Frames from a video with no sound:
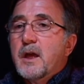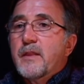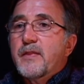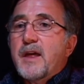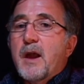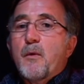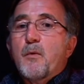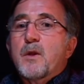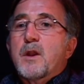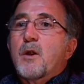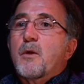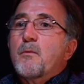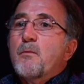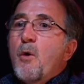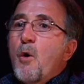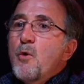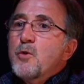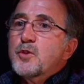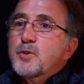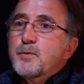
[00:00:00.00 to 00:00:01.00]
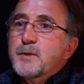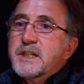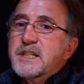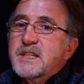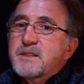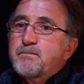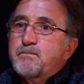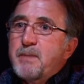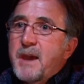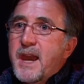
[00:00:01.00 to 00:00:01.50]
That when our most
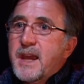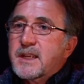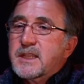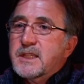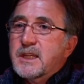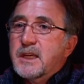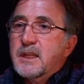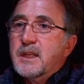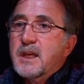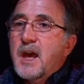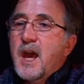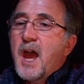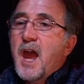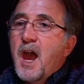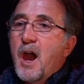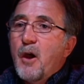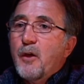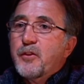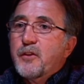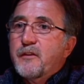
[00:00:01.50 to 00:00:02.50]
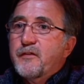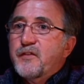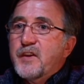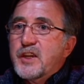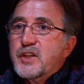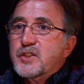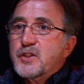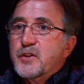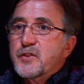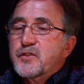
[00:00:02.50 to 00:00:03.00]
respected health
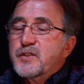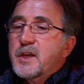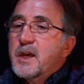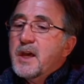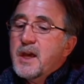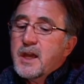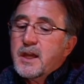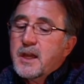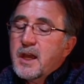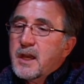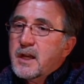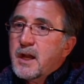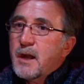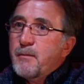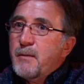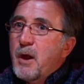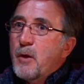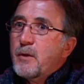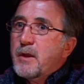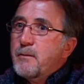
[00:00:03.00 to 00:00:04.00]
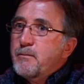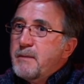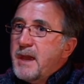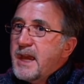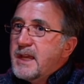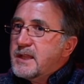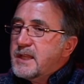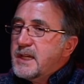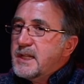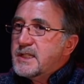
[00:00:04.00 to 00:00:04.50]
officials can come out and
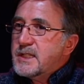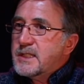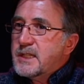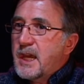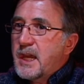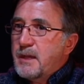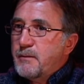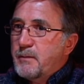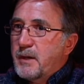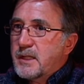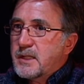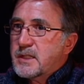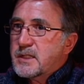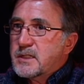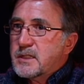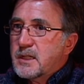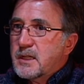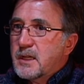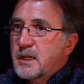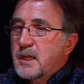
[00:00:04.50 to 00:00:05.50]
make these statements,